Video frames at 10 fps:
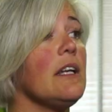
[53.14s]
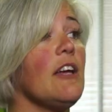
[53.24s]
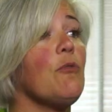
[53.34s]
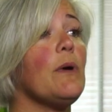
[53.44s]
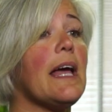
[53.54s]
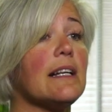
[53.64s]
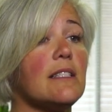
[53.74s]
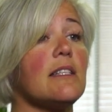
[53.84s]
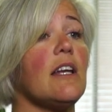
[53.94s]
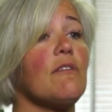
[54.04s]
If we
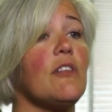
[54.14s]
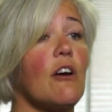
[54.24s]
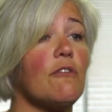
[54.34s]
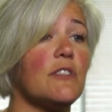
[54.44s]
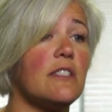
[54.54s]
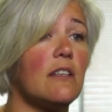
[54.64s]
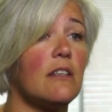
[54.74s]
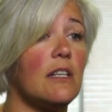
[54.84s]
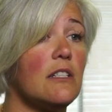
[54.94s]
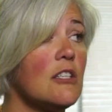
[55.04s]
had state-of-the-art
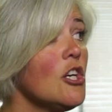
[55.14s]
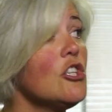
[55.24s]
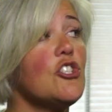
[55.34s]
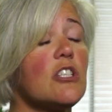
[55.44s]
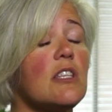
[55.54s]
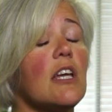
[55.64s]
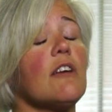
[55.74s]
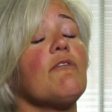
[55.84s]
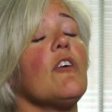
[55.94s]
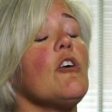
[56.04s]
facilities, just think
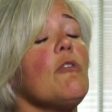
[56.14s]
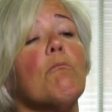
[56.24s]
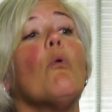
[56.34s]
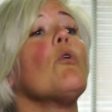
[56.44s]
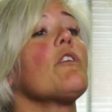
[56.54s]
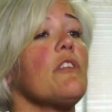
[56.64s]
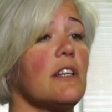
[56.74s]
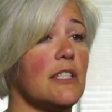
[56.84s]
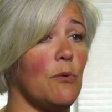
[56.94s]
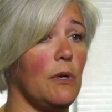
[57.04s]
of more
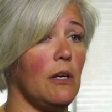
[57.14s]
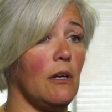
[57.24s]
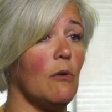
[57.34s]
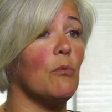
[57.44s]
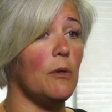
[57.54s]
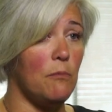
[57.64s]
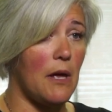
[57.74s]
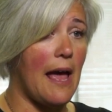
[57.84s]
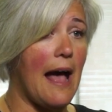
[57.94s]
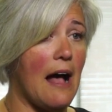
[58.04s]
things that we would
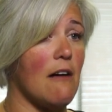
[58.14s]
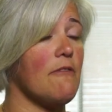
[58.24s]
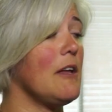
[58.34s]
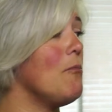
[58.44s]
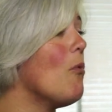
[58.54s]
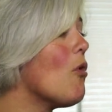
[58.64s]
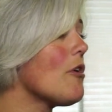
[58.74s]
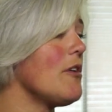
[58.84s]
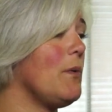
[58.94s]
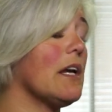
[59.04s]
have and
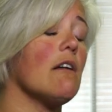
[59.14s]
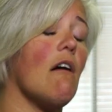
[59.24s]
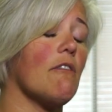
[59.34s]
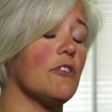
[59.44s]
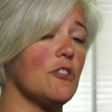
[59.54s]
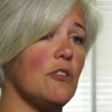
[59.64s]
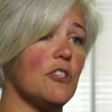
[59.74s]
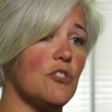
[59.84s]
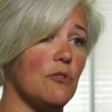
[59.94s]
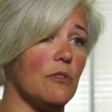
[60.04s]
more that we can offer to
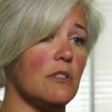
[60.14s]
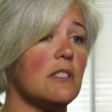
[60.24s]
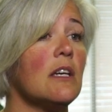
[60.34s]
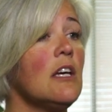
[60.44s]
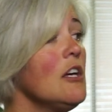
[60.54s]
the students,